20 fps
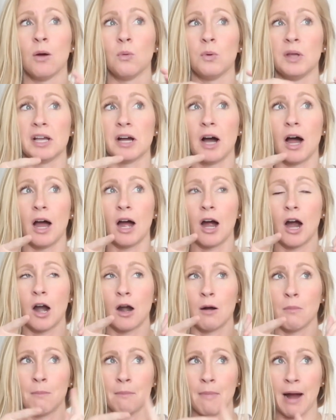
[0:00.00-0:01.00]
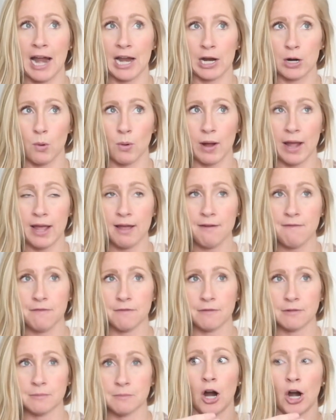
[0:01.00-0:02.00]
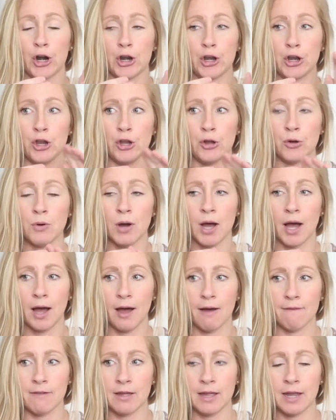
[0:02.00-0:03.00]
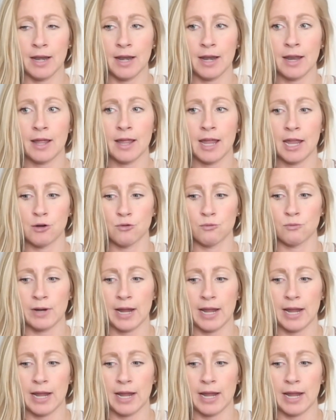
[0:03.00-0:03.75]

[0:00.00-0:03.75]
we got our microwave, our new oven and